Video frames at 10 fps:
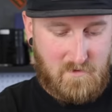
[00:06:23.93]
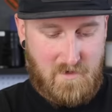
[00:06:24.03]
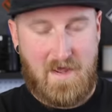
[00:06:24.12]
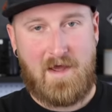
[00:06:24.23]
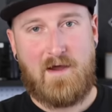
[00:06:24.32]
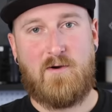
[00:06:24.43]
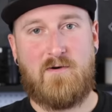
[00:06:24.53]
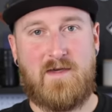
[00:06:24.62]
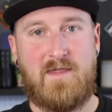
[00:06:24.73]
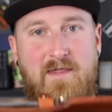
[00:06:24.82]

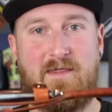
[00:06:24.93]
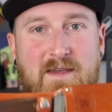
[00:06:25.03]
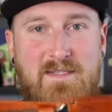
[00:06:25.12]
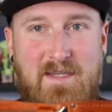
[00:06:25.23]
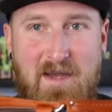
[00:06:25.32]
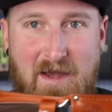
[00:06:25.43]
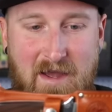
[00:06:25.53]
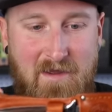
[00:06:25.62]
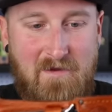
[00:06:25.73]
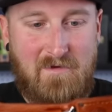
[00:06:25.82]
Now, this
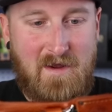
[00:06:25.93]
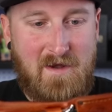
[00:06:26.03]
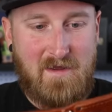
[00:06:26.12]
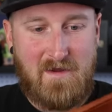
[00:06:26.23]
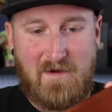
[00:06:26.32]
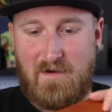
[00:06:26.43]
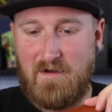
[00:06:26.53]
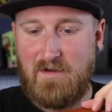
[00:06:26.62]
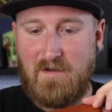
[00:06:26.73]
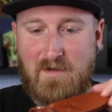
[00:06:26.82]
guy right
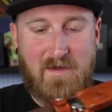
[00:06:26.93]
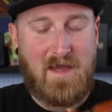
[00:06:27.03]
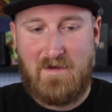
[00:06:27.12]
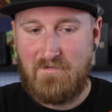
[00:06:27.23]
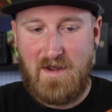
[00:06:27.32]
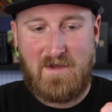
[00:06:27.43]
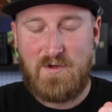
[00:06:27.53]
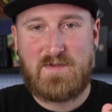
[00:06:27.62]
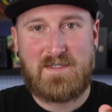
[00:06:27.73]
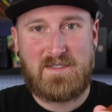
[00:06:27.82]
here. Have not
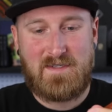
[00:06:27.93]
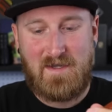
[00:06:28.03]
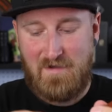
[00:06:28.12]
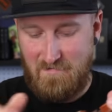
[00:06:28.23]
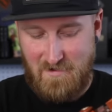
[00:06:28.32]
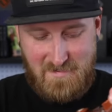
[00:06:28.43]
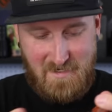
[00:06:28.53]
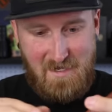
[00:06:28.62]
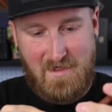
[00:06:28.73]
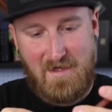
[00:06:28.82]
used this knife, just
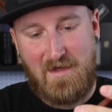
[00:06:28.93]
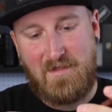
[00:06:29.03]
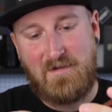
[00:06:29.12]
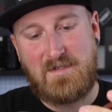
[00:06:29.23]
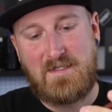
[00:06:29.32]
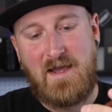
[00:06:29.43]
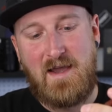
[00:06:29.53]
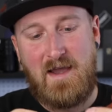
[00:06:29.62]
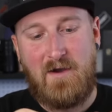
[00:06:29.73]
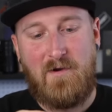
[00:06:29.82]
like the others.
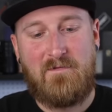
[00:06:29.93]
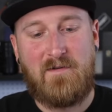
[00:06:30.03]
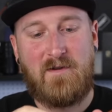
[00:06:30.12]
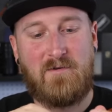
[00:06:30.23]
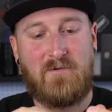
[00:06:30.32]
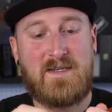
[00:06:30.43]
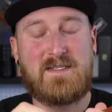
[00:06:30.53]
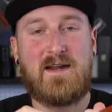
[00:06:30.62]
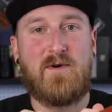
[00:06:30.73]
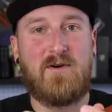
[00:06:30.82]
However, the
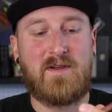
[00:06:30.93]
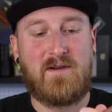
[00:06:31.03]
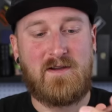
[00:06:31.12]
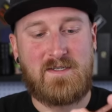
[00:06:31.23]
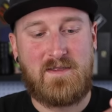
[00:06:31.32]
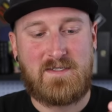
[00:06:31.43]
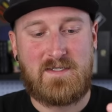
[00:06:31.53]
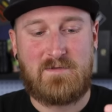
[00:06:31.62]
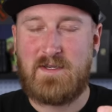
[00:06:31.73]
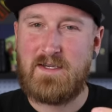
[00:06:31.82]
reason I'm holding on to this
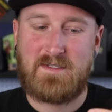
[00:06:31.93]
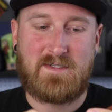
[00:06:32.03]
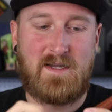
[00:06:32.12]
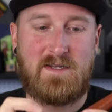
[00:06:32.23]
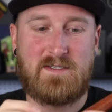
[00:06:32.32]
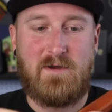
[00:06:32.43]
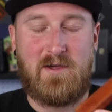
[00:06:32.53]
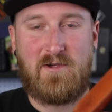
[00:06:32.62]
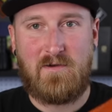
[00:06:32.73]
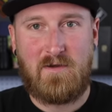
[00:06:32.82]
is because it's kind of
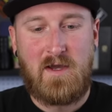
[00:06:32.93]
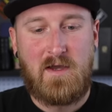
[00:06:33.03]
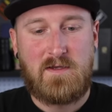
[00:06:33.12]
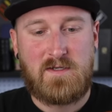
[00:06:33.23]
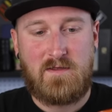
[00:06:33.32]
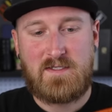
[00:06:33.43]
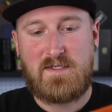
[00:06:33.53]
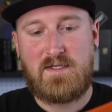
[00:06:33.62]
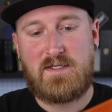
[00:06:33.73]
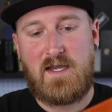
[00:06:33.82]
special. So this
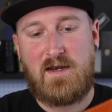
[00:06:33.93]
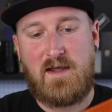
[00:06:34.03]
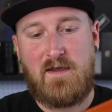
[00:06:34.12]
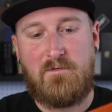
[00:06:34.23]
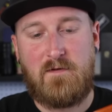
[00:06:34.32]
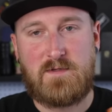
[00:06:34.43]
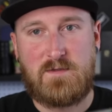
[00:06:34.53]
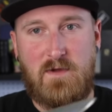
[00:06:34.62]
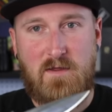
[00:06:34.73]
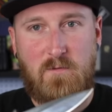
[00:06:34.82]
is a knife from
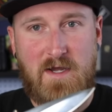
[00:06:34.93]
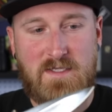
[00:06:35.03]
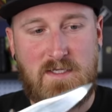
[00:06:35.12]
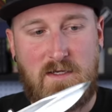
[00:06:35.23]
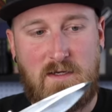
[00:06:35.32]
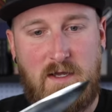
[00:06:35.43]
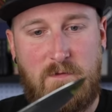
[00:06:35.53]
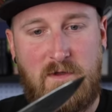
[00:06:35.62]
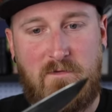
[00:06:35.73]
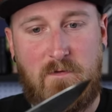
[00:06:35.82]
Smith & Wesson
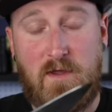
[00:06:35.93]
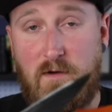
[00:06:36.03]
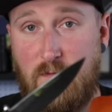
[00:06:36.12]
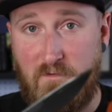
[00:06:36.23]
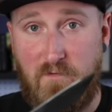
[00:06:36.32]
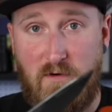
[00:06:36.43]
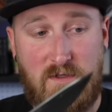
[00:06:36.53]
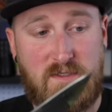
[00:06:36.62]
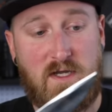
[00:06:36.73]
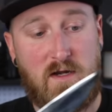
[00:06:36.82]
coming from their
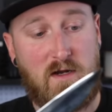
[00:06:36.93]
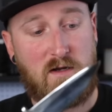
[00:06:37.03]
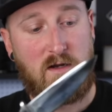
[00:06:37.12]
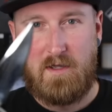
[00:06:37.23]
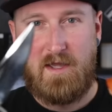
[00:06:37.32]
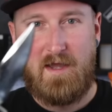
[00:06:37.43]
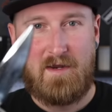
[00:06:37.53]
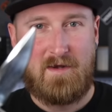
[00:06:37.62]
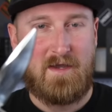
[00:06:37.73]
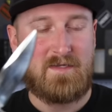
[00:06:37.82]
Performance Center. Again, a
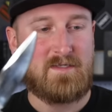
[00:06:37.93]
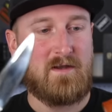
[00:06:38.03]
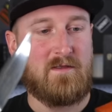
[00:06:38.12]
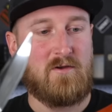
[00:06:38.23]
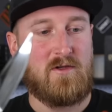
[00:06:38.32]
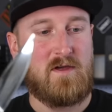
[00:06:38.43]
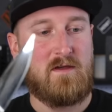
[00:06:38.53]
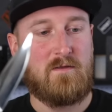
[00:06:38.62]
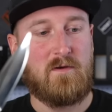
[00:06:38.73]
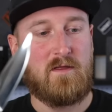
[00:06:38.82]
nice leather
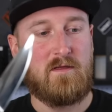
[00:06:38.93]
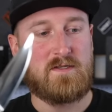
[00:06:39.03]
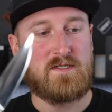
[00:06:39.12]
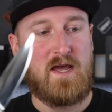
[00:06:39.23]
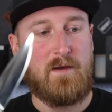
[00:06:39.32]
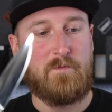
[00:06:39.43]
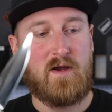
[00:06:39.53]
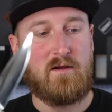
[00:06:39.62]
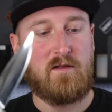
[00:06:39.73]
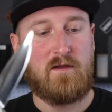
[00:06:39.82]
sheath with a snap
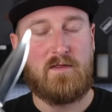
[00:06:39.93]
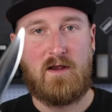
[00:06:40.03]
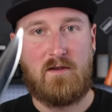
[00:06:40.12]
buckle on there.